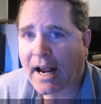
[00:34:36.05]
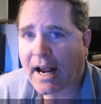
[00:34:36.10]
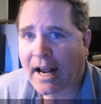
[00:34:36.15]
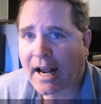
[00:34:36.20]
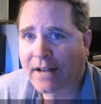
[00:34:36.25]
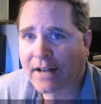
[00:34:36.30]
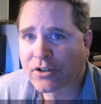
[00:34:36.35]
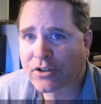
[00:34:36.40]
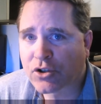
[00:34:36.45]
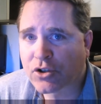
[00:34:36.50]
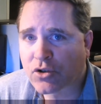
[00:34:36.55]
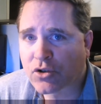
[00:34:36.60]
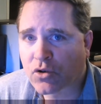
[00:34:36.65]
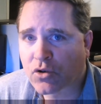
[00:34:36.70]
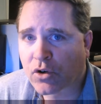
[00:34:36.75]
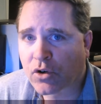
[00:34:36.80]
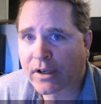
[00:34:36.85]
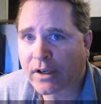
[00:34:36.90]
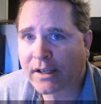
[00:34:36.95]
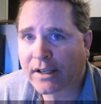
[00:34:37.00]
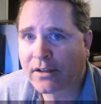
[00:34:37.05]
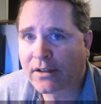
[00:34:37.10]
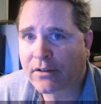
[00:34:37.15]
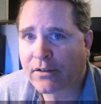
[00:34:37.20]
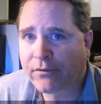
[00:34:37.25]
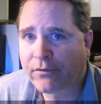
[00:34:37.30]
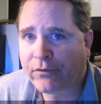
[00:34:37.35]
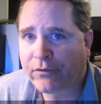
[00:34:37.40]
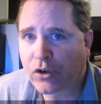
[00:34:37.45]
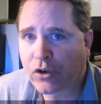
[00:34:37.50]
and destroying
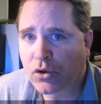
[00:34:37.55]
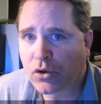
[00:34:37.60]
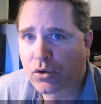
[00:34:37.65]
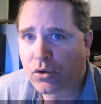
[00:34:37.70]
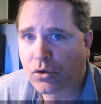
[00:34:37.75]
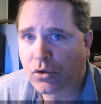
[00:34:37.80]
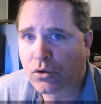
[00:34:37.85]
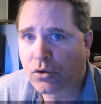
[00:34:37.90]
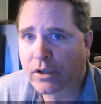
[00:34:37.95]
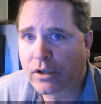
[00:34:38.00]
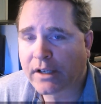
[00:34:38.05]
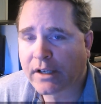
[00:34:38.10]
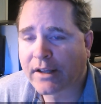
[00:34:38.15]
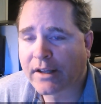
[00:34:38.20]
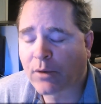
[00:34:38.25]
the food